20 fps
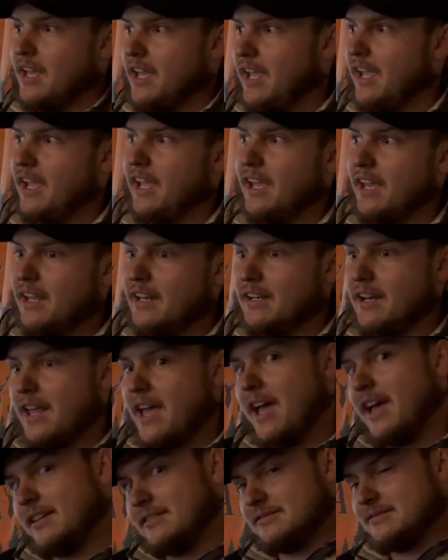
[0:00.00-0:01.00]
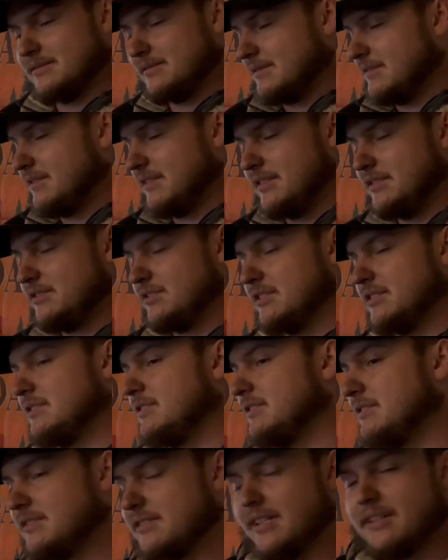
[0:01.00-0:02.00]
and it's
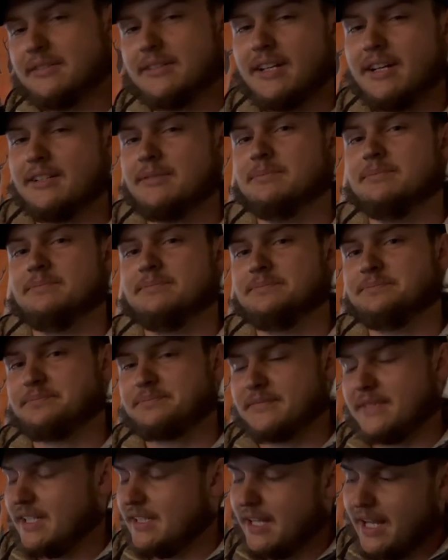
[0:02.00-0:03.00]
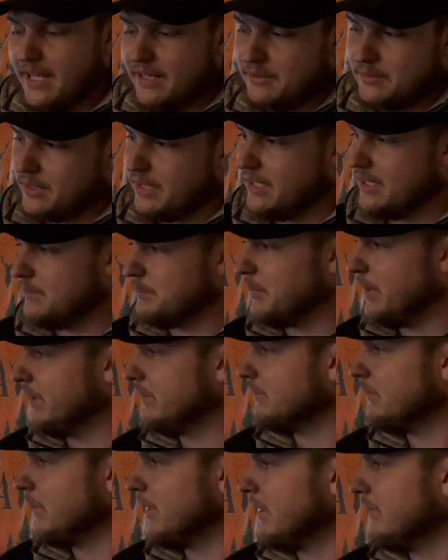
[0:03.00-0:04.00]
just so dumb. I don't get it, but
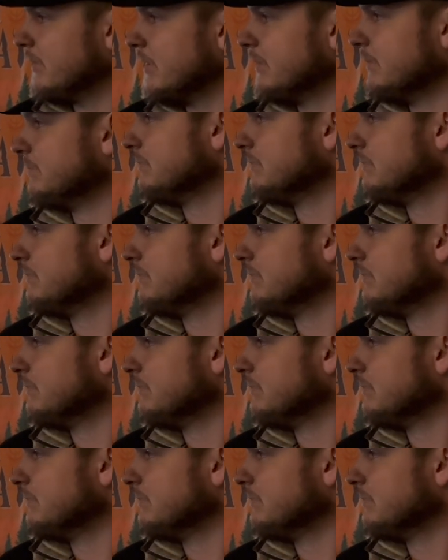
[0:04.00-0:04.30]
whatever.